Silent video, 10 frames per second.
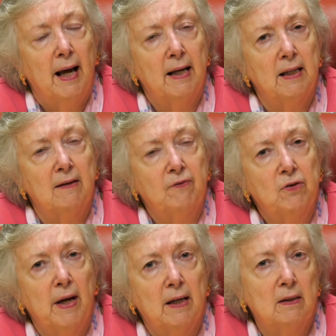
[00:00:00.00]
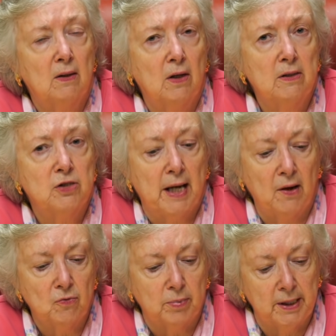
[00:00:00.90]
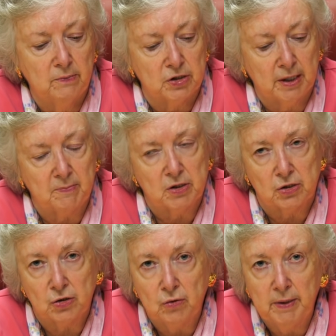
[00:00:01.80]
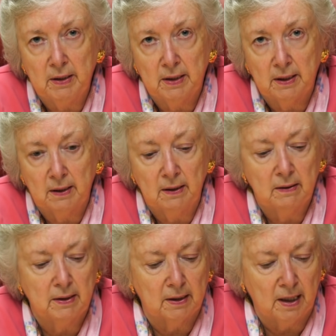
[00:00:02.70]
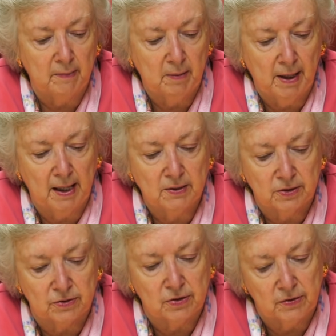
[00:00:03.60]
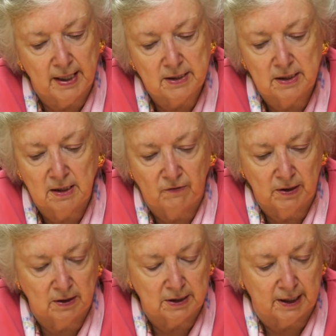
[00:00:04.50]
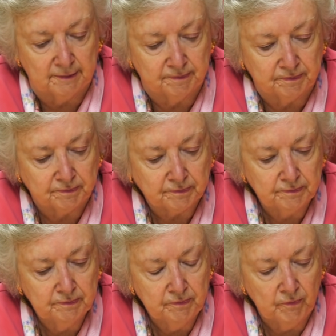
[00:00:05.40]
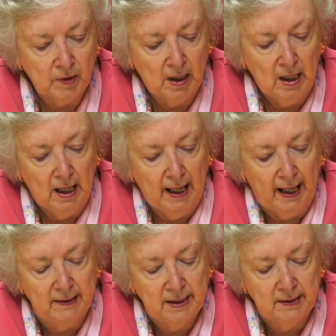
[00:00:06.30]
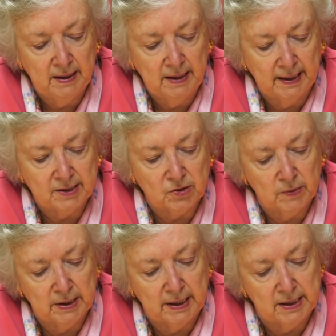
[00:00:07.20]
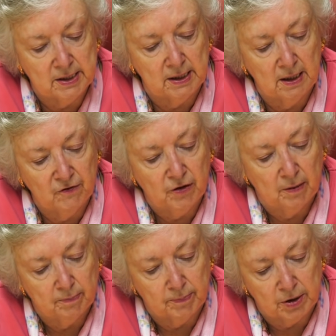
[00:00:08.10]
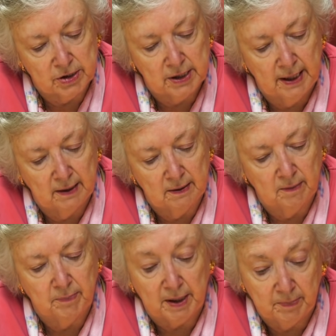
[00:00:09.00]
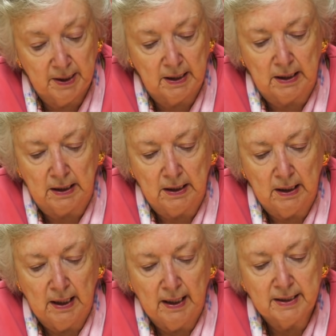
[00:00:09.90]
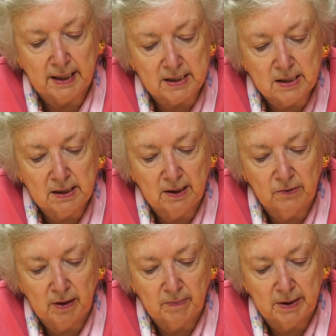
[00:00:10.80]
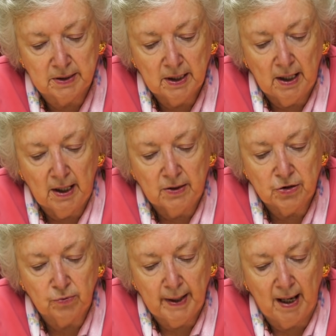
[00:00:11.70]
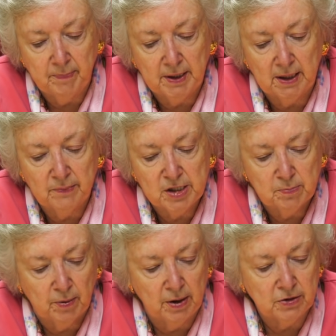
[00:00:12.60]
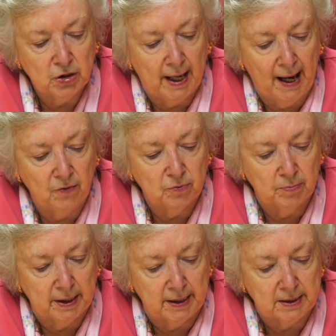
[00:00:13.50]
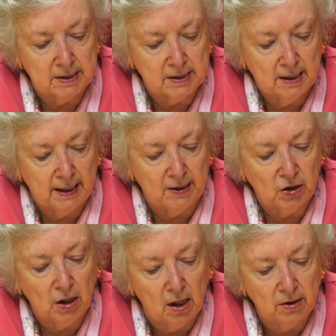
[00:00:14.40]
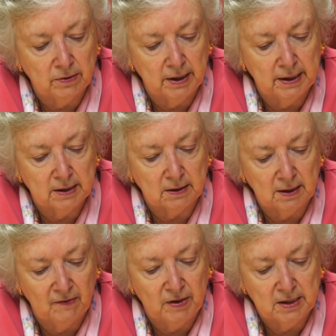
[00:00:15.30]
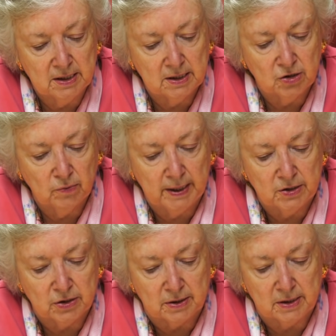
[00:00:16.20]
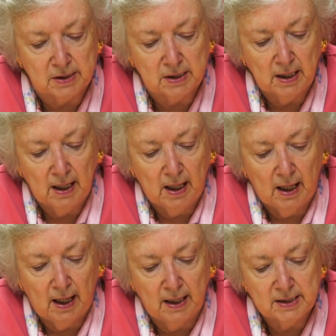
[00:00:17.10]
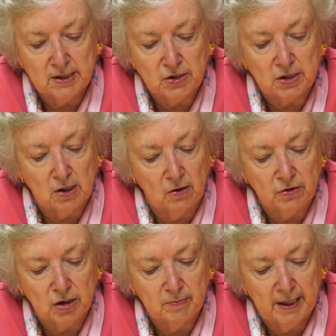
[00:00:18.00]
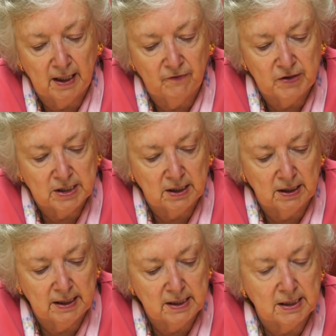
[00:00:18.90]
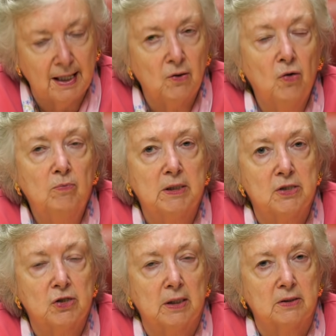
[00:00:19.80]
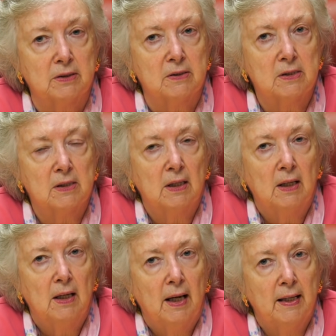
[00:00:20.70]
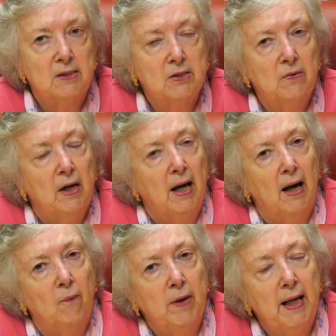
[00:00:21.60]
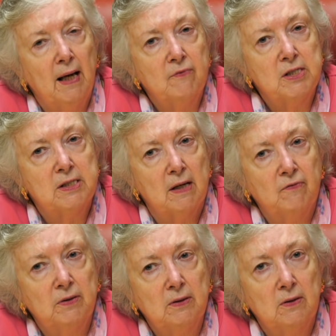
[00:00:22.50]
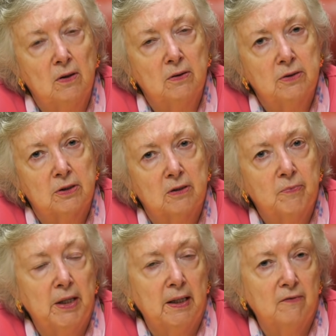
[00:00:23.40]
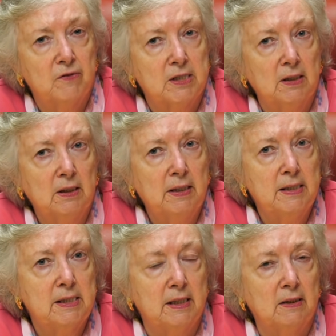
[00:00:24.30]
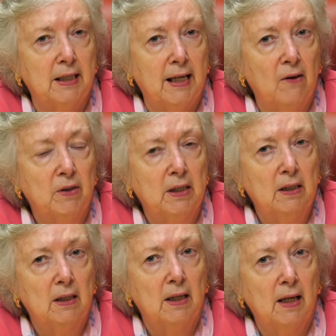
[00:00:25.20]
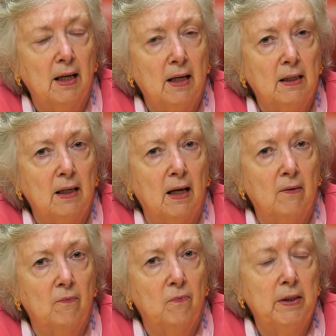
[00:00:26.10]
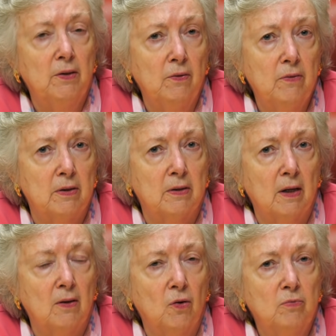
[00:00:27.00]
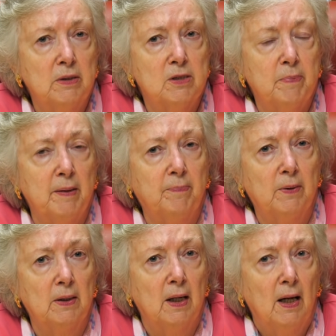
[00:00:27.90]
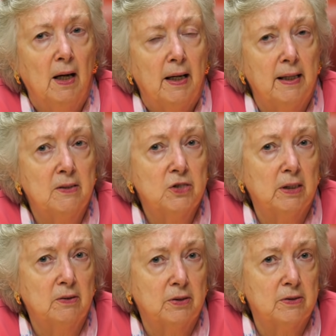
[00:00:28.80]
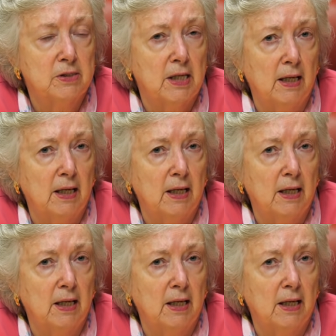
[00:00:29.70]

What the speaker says: And if you had a large outbreak, which I'm assuming they're coming back to, so that's a difficulty. And then the next one is enough personnel, PPE, testing equipment to rapidly respond to outbreaks in congregate living situations, such as long-term care facilities and homeless shelters. And so we have several long-term care facilities in the county, and we know that there are homeless people in shelters